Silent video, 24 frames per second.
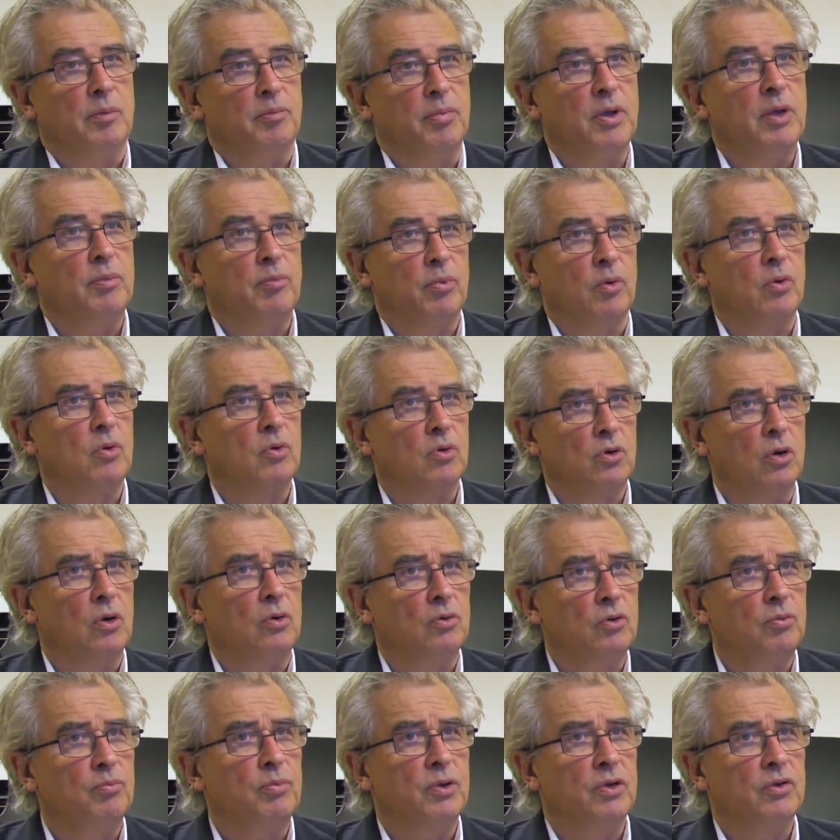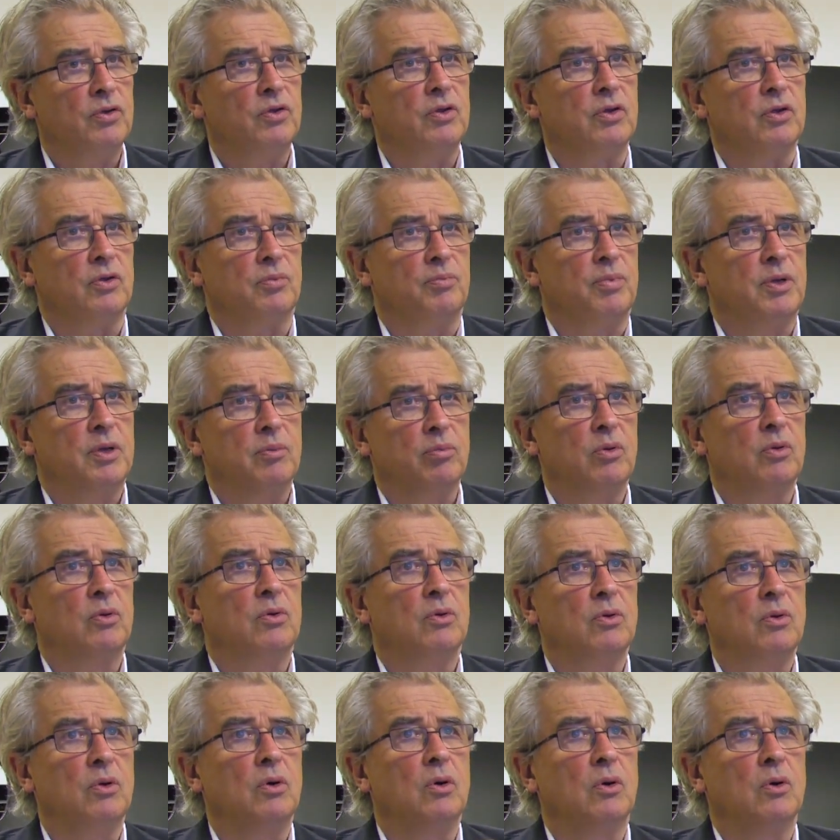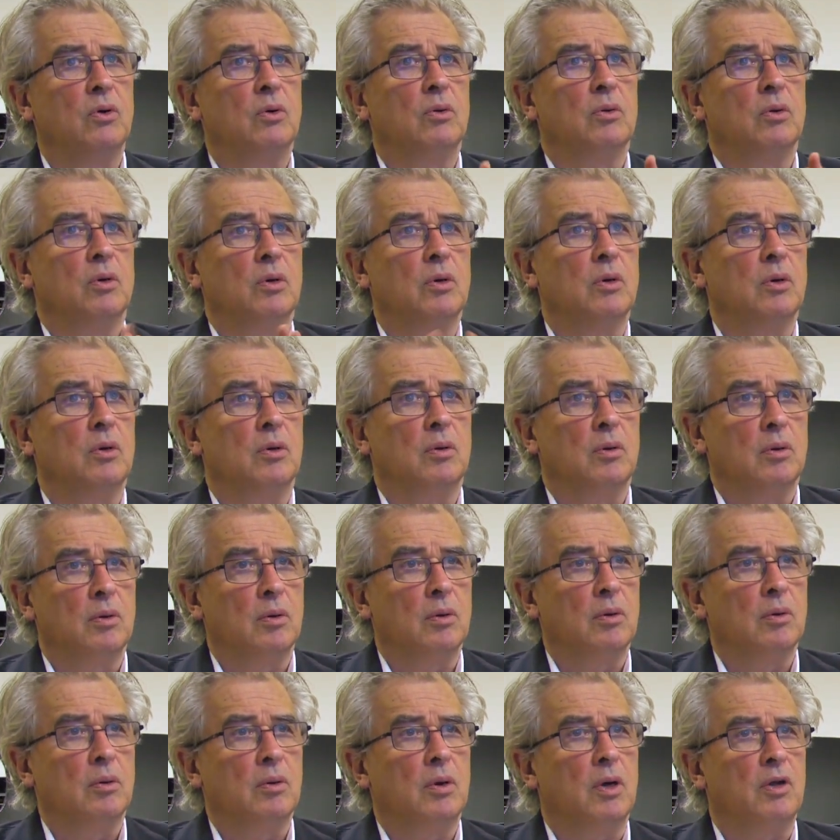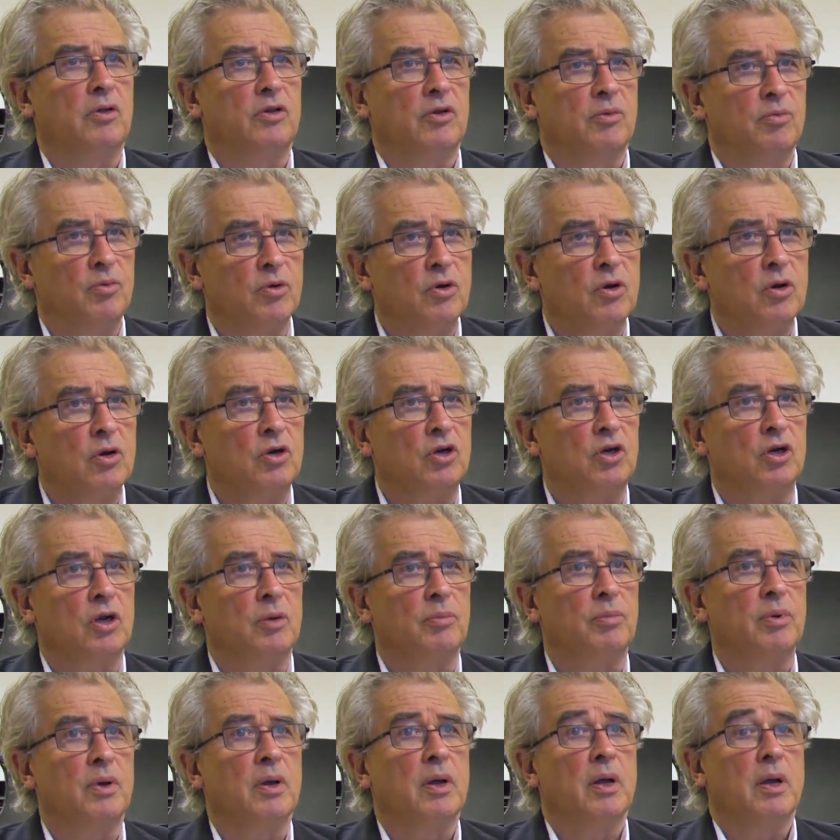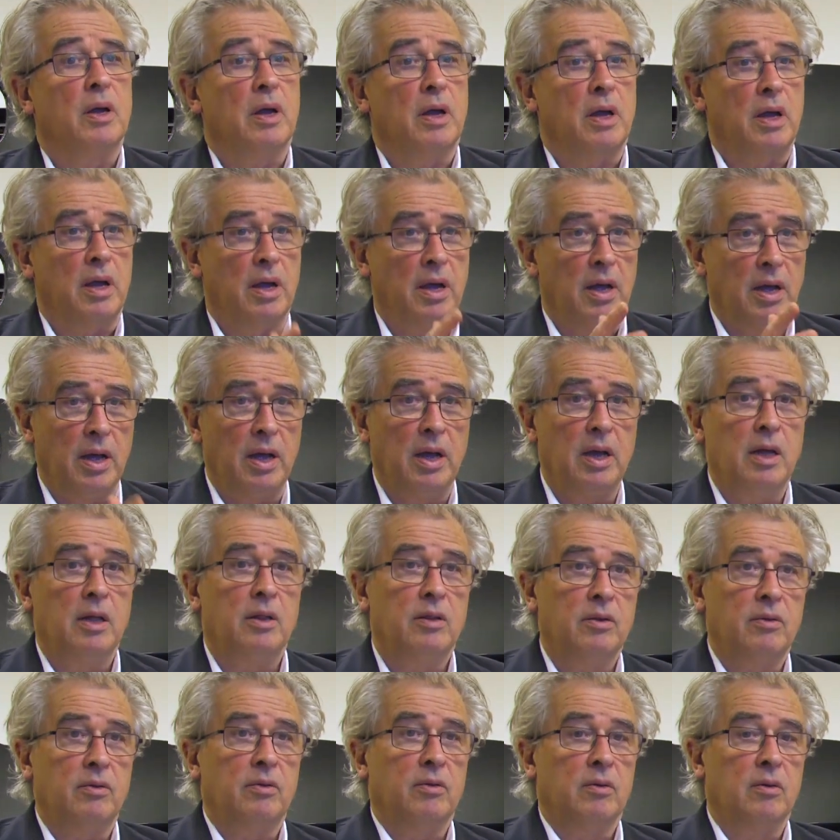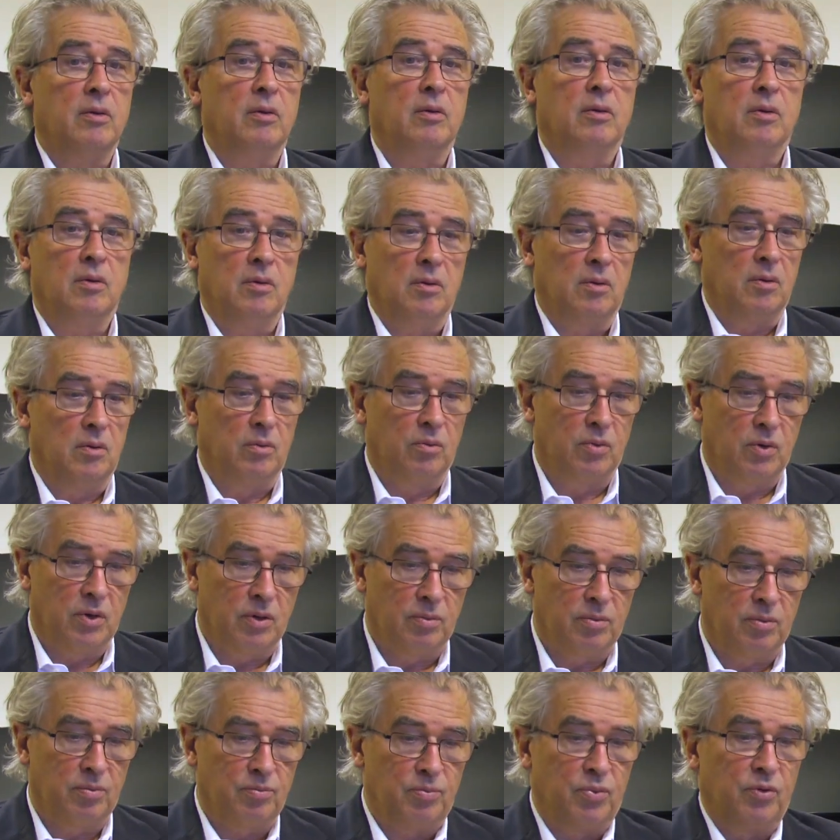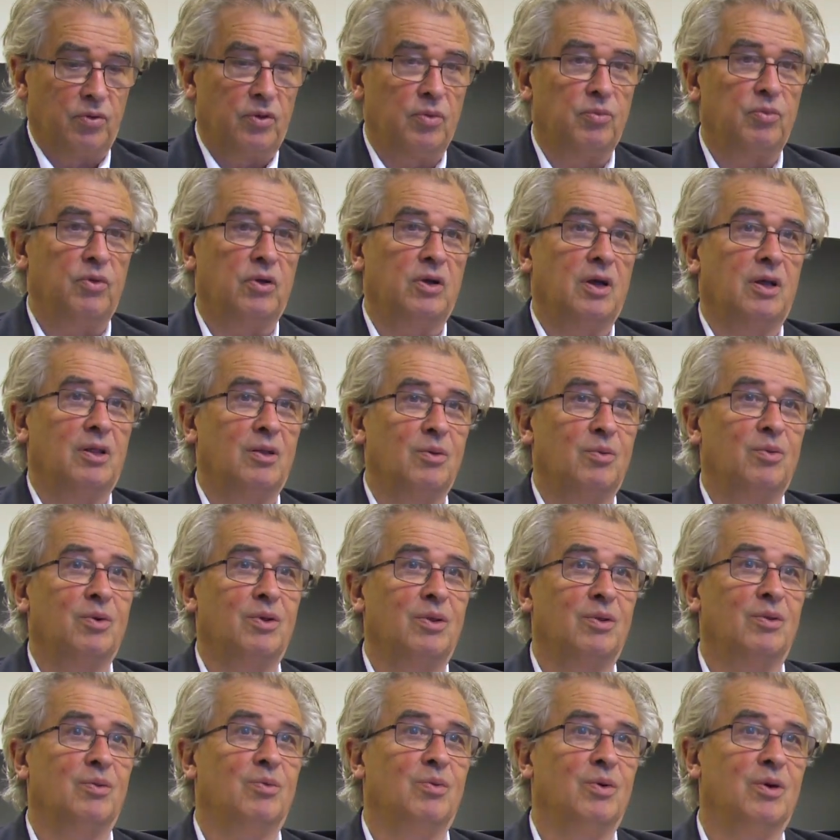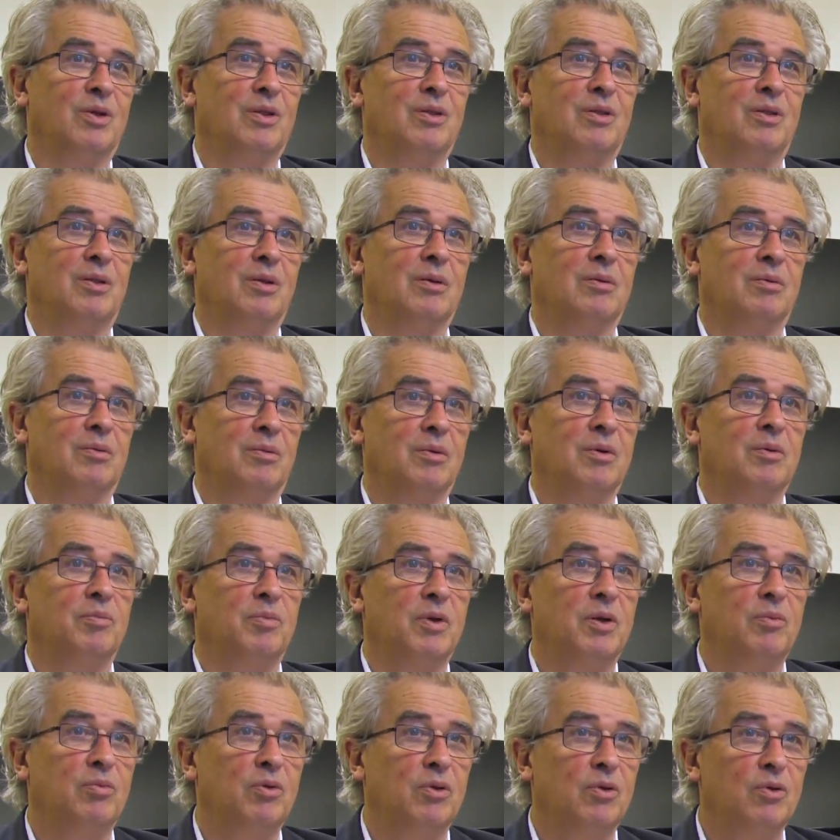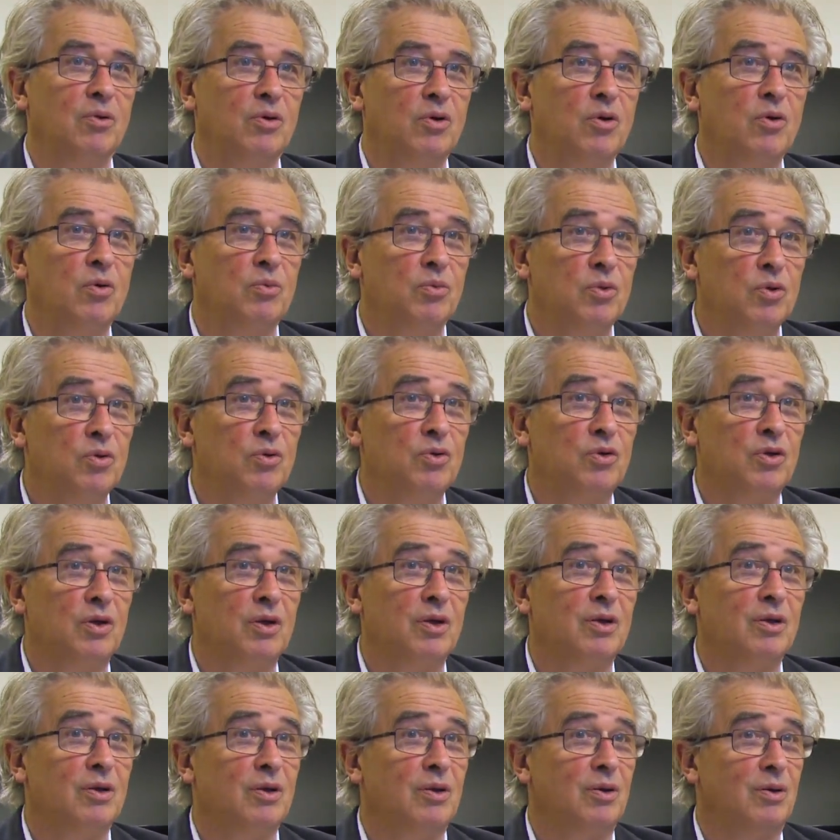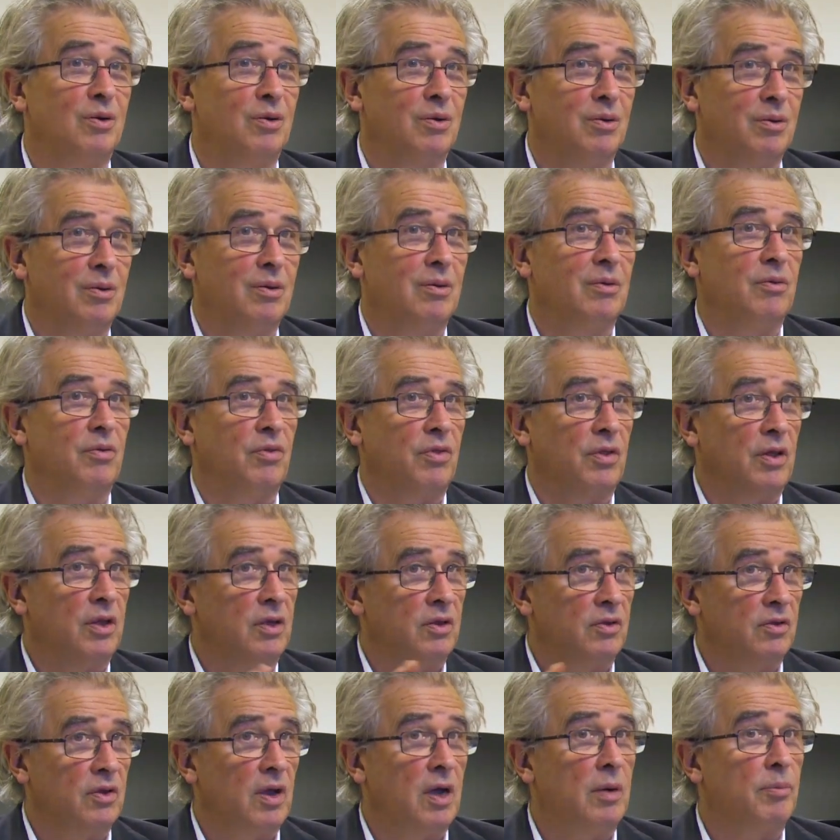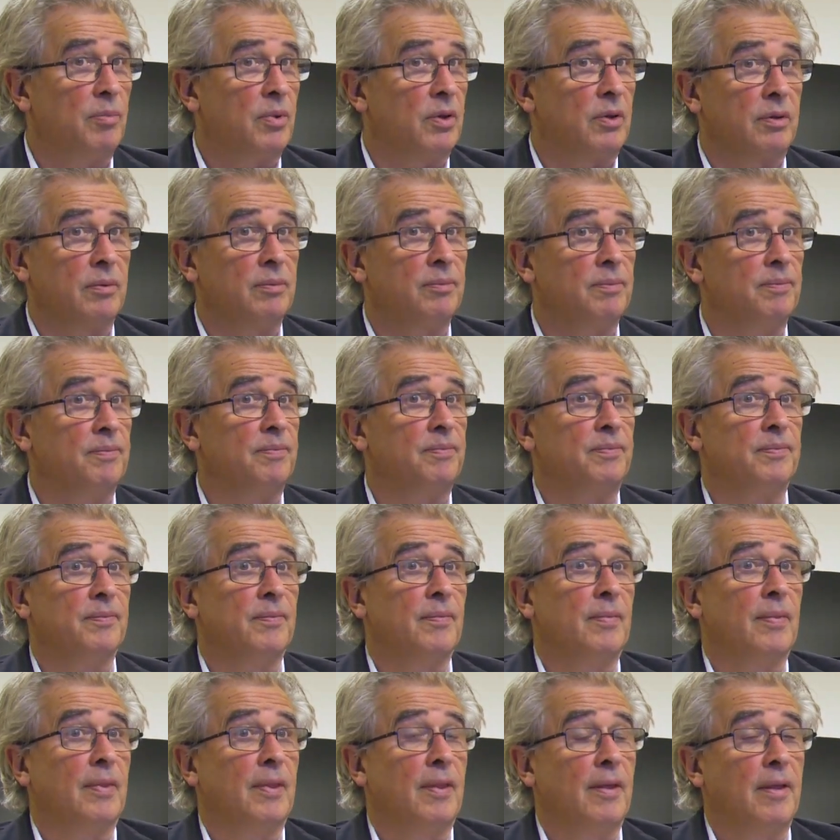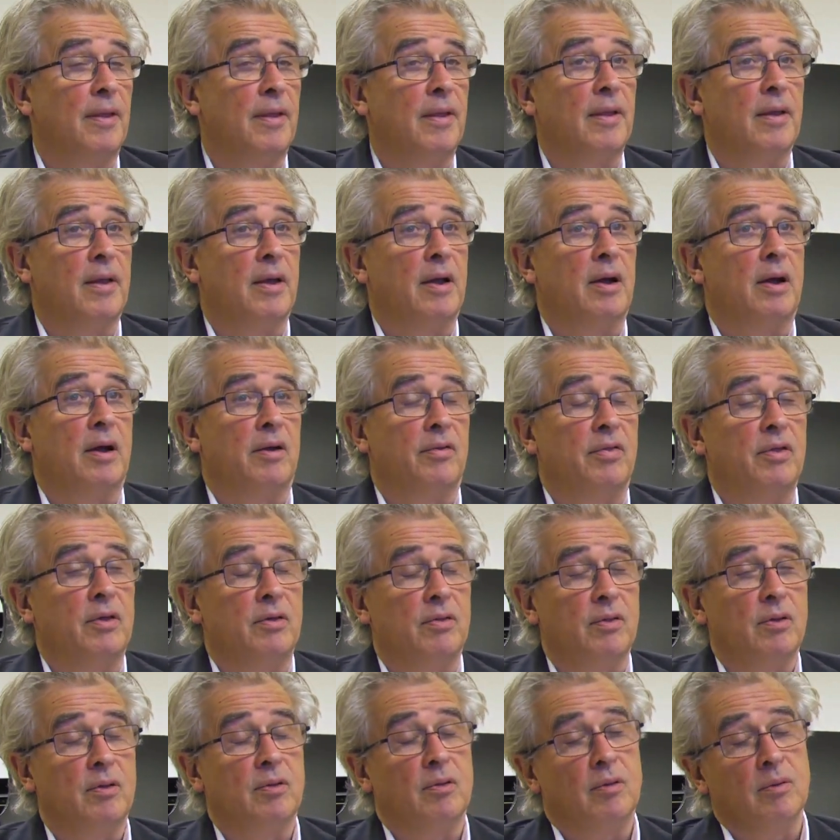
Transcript: people who knows business, people who know entrepreneurship, and we put them together with the people who know music, you know, and things happen. I think